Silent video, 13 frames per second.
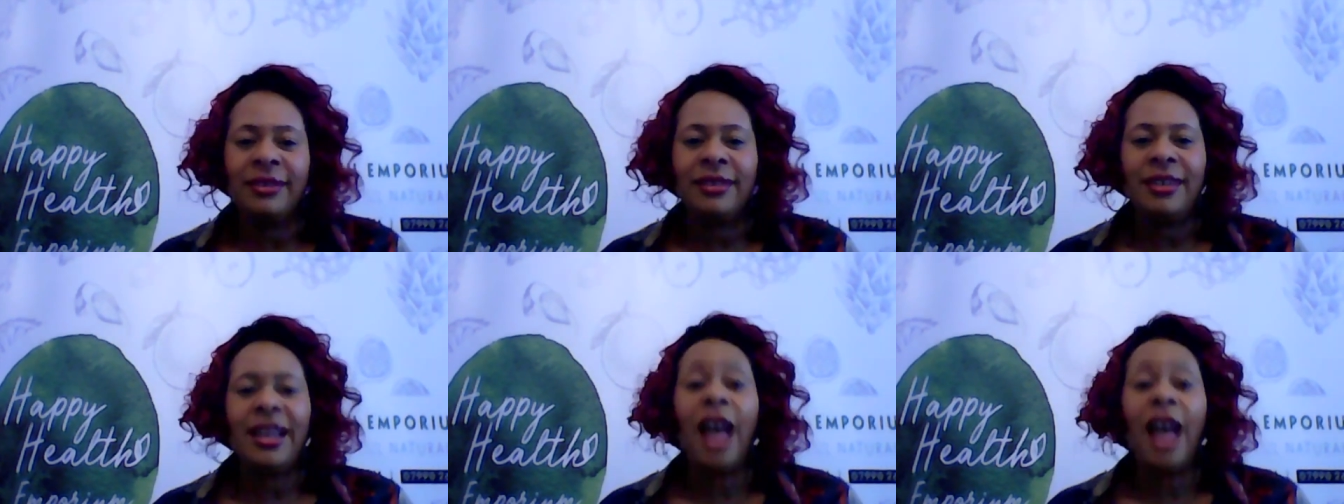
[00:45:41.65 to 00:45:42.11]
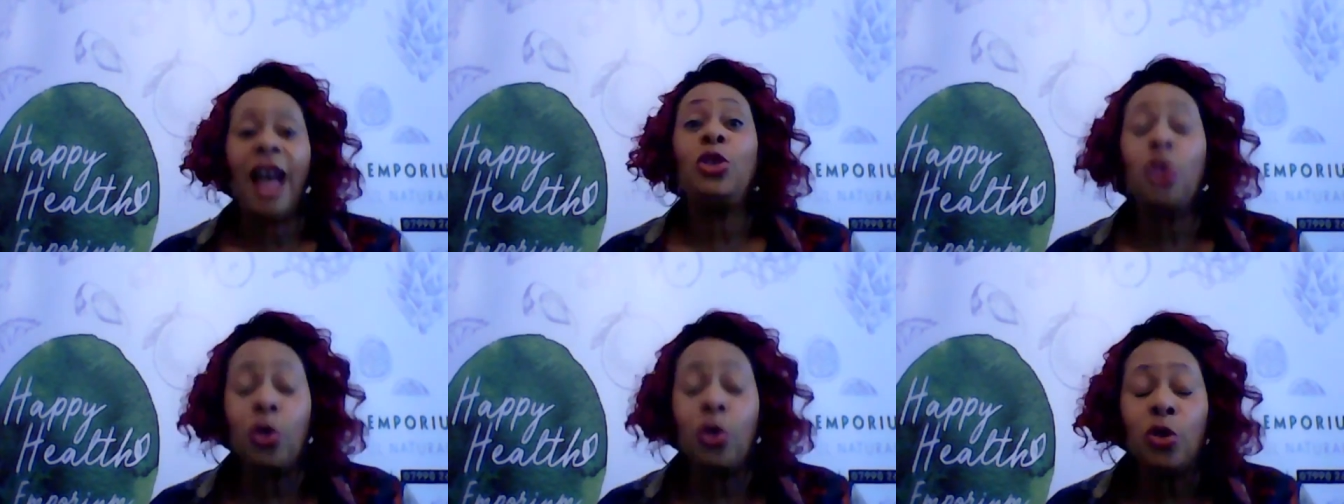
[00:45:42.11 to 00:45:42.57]
Like,
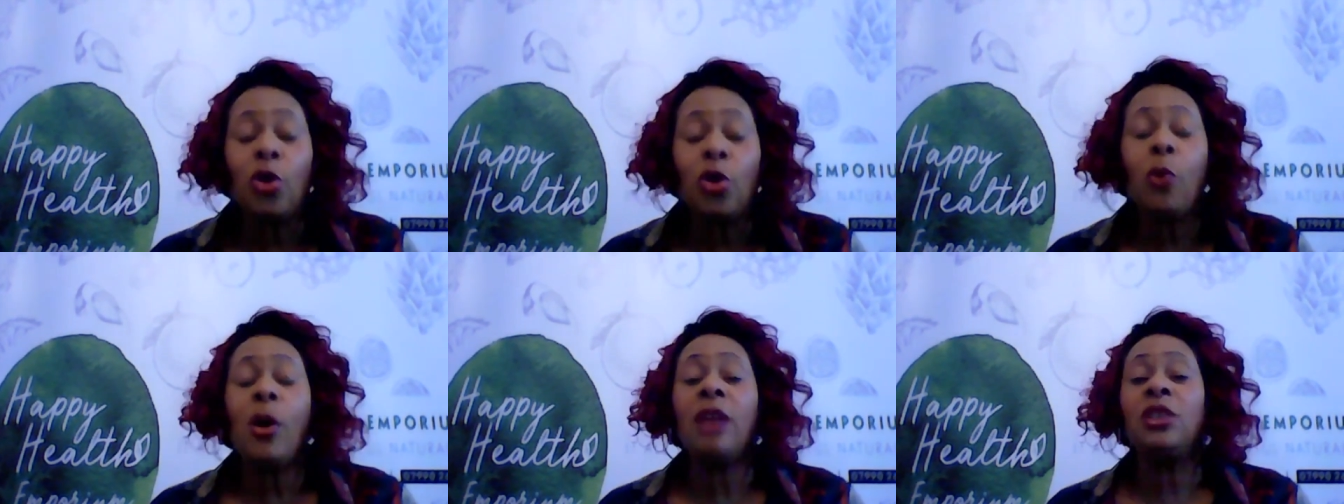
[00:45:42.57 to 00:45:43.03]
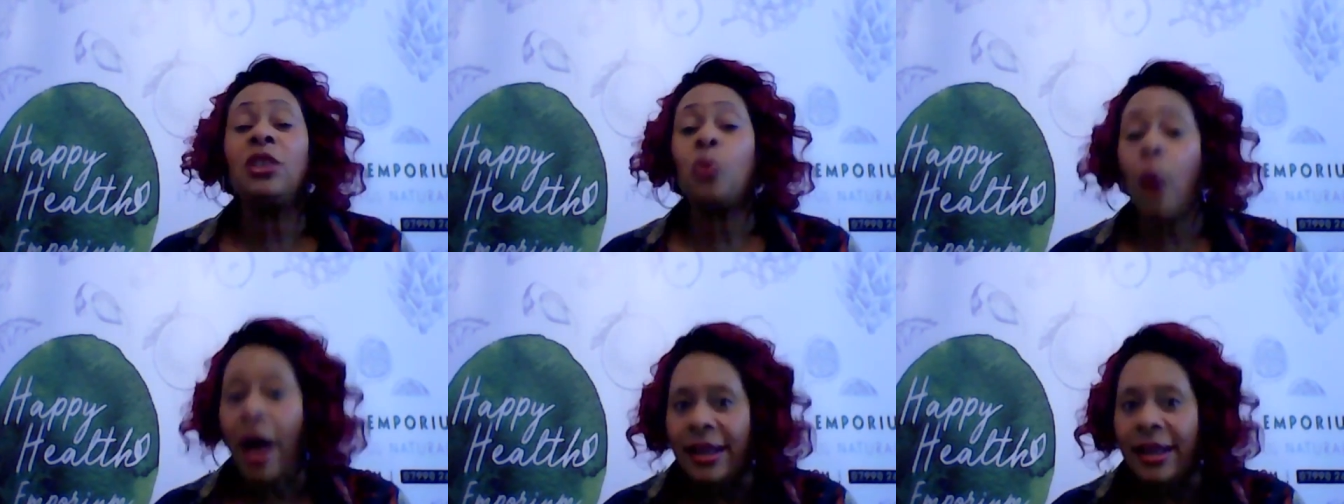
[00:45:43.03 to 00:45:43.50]
use your words
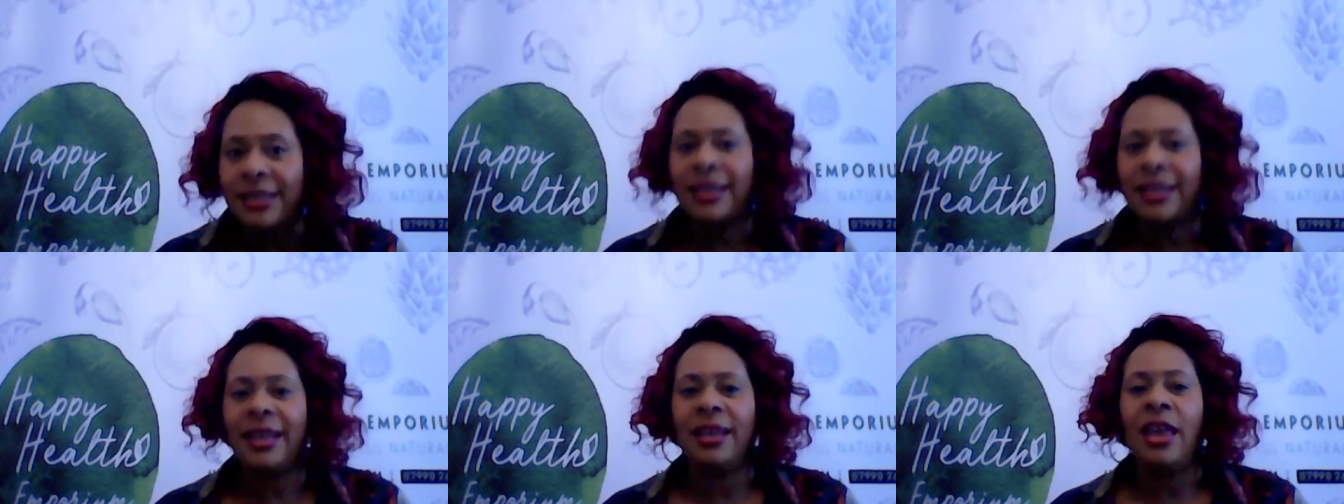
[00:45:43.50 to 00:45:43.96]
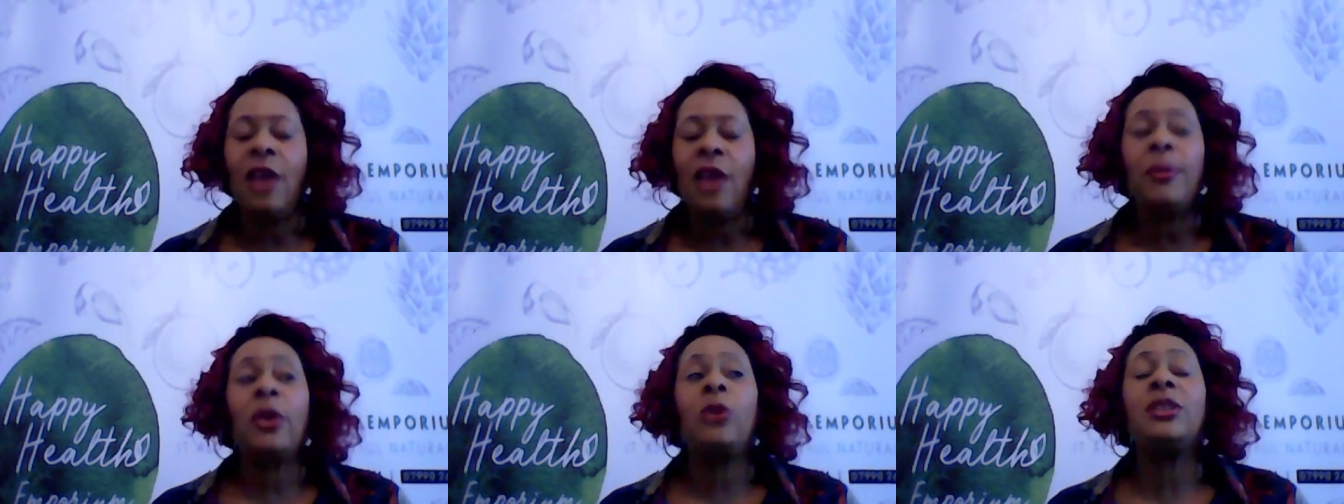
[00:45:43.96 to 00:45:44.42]
wisely,
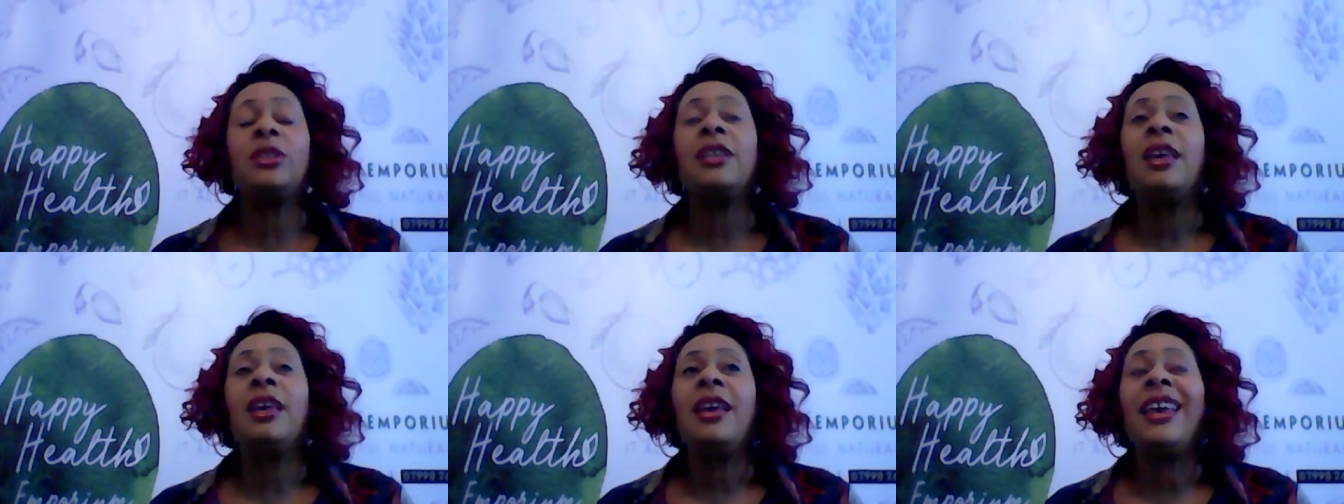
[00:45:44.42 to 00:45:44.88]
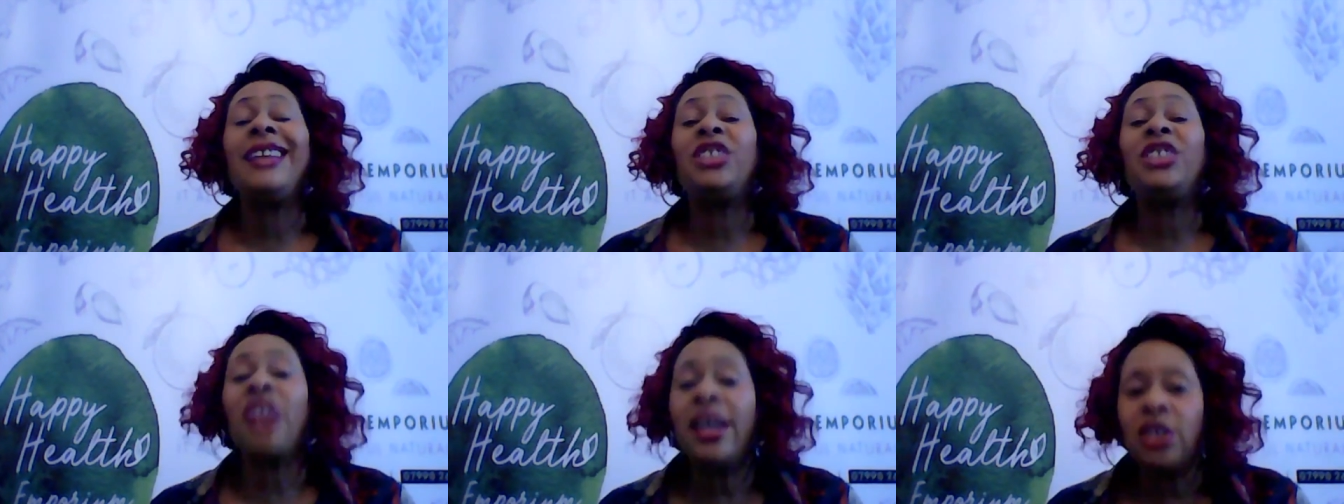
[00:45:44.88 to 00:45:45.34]
because it
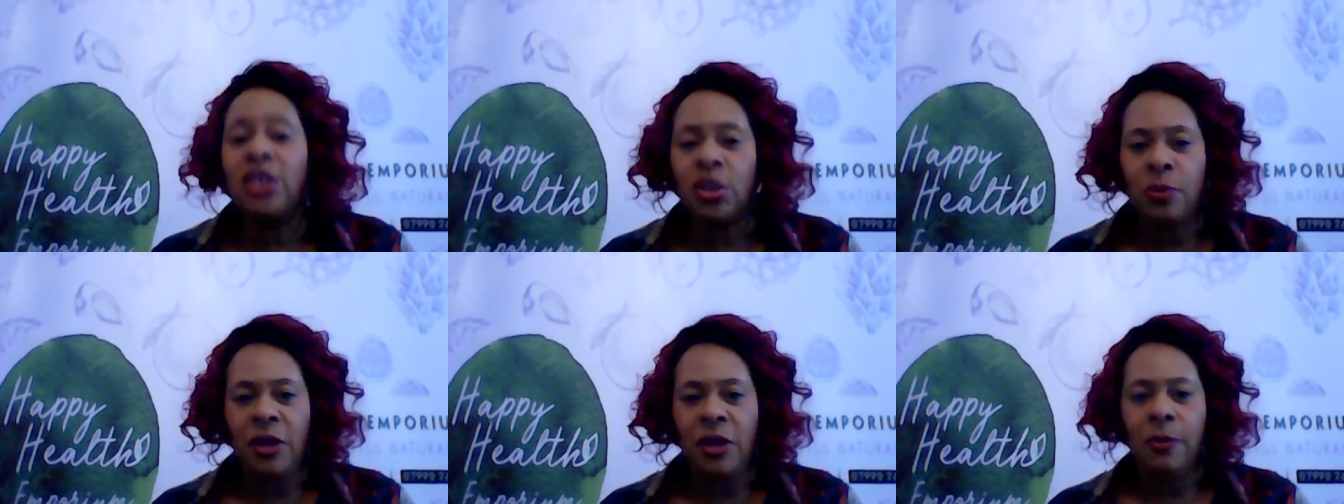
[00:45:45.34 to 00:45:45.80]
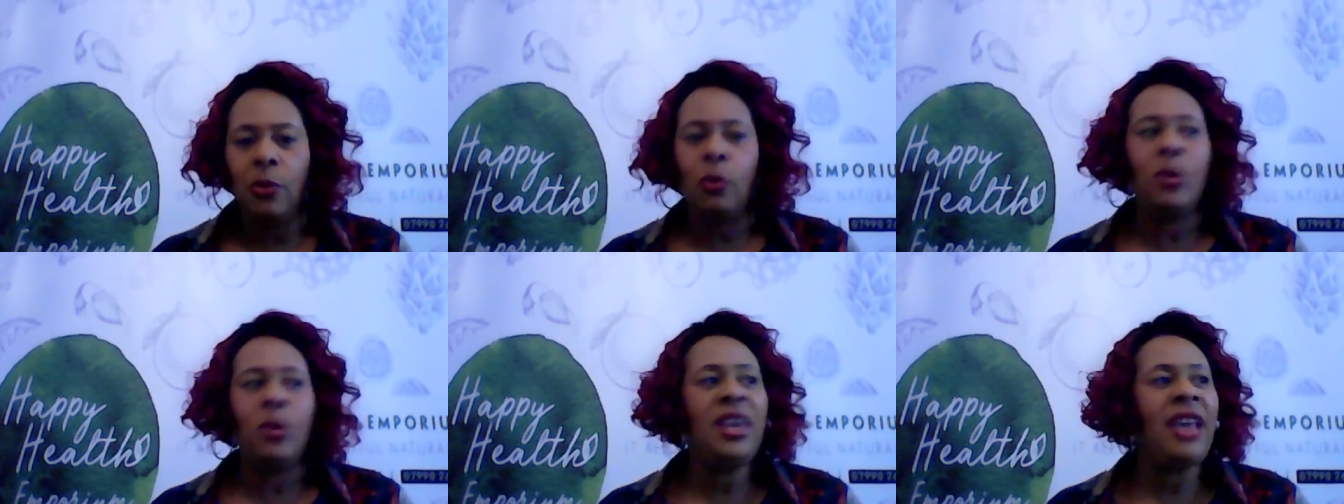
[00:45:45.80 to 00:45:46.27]
changes people.
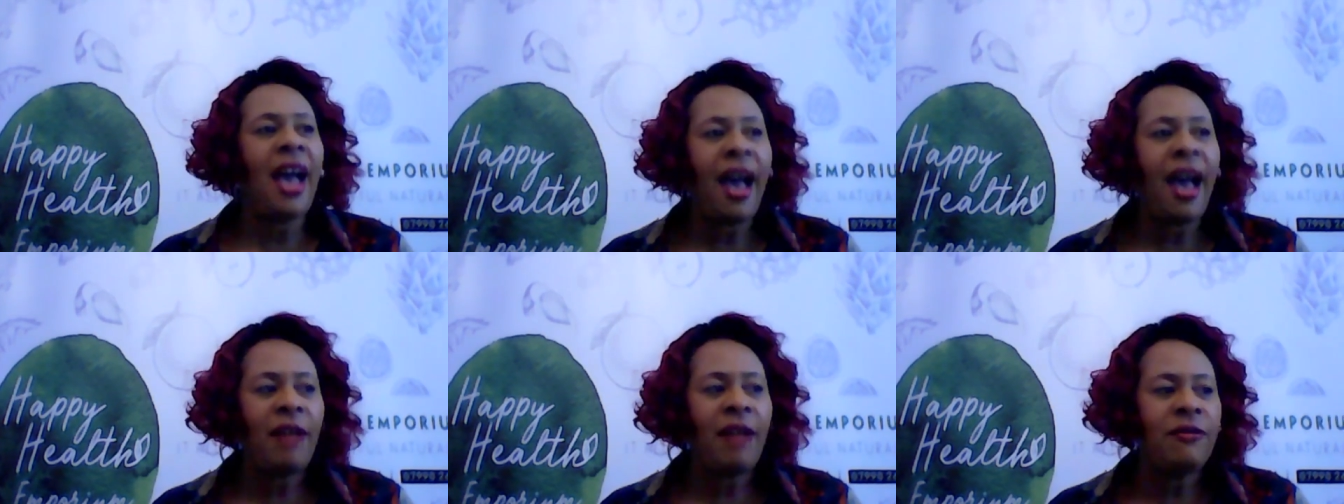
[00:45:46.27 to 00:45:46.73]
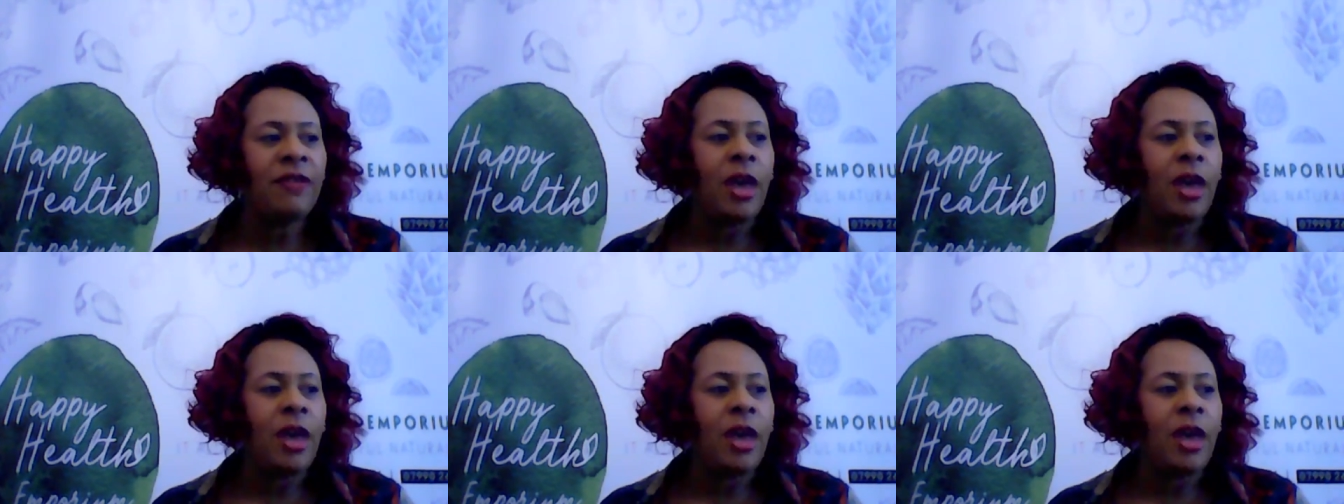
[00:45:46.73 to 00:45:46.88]
We have